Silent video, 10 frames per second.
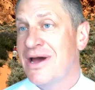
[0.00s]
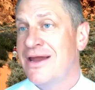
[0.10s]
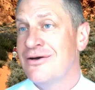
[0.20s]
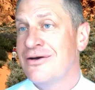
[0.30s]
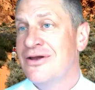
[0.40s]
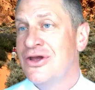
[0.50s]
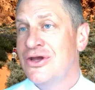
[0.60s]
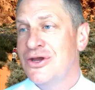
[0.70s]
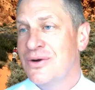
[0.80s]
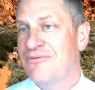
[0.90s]
by your
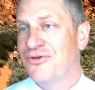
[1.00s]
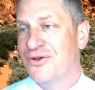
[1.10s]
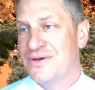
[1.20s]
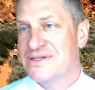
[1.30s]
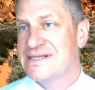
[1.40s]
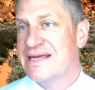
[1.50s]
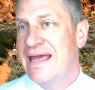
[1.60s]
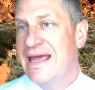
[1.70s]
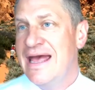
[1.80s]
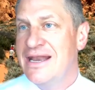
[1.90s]
your influence.
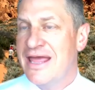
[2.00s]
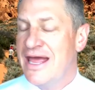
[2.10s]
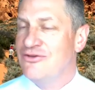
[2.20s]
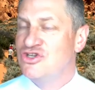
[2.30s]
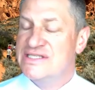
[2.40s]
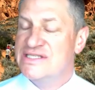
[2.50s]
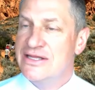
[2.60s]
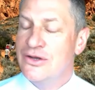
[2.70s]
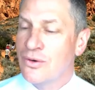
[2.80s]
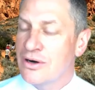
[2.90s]
And again, she's
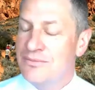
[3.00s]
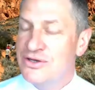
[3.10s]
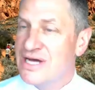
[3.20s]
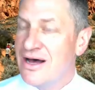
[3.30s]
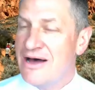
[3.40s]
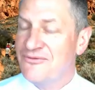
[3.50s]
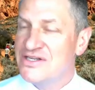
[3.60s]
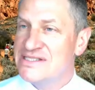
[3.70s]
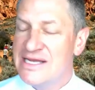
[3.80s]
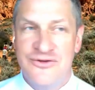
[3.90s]
in the Orem, Utah
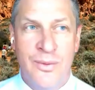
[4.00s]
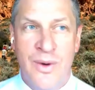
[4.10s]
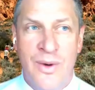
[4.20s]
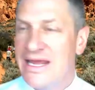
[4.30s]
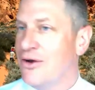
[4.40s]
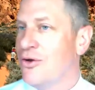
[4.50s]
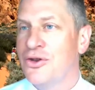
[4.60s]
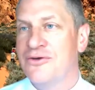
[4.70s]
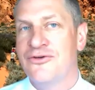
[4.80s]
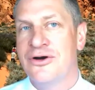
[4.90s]
office. If you want to get a
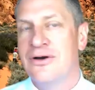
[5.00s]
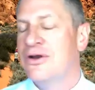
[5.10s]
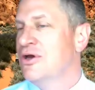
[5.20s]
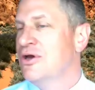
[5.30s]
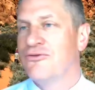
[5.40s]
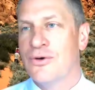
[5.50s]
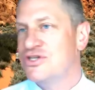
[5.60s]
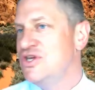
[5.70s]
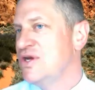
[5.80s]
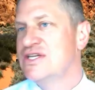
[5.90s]
hold of her, of
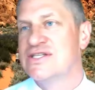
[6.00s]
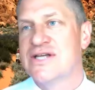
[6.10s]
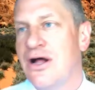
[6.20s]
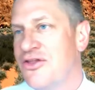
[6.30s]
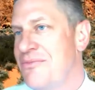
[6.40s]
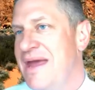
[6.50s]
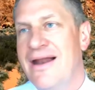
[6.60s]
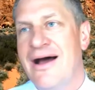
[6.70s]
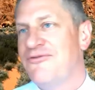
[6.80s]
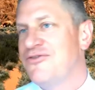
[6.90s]
course, you can just call the
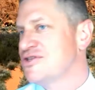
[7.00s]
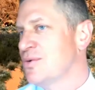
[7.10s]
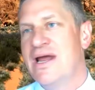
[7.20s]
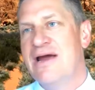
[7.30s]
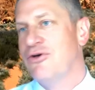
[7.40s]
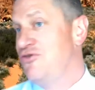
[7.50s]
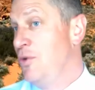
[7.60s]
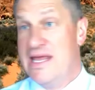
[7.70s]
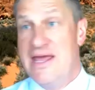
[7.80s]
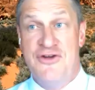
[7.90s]
main office or whatever. If
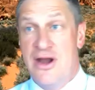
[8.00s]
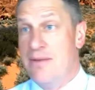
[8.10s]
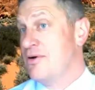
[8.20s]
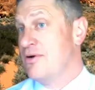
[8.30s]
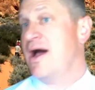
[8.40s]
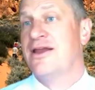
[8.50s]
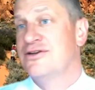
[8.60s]
you want to give your number, knock